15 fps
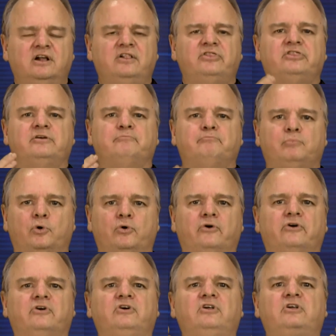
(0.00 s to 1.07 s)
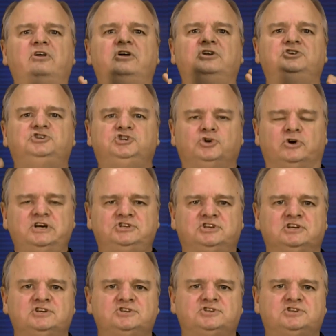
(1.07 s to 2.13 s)
the moral
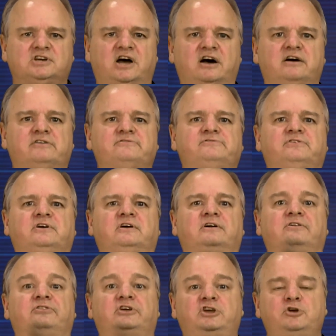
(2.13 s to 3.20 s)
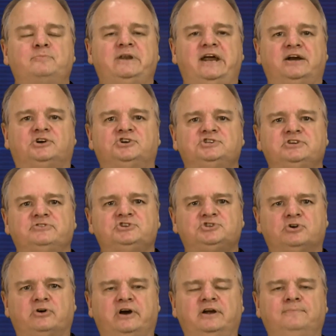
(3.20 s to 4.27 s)
choices of the human actors in the
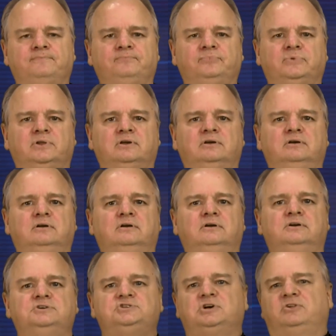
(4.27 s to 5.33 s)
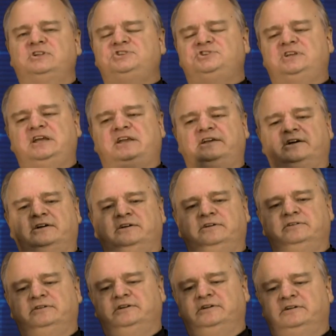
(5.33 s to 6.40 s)
story. So let's take
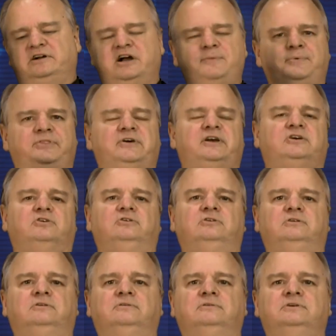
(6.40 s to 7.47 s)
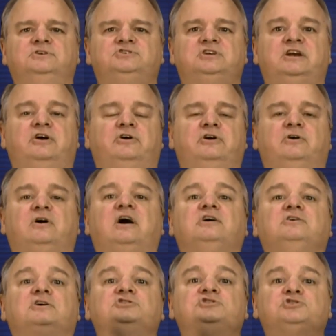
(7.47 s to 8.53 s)
a hypothetical scenario,
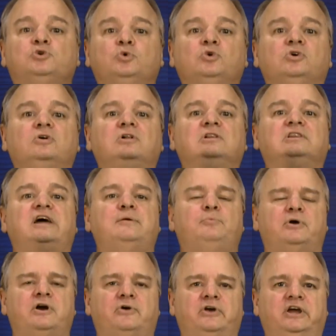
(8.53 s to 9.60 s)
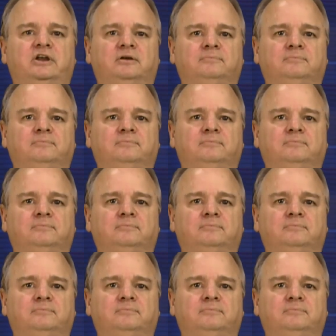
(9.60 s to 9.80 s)
a school librarian.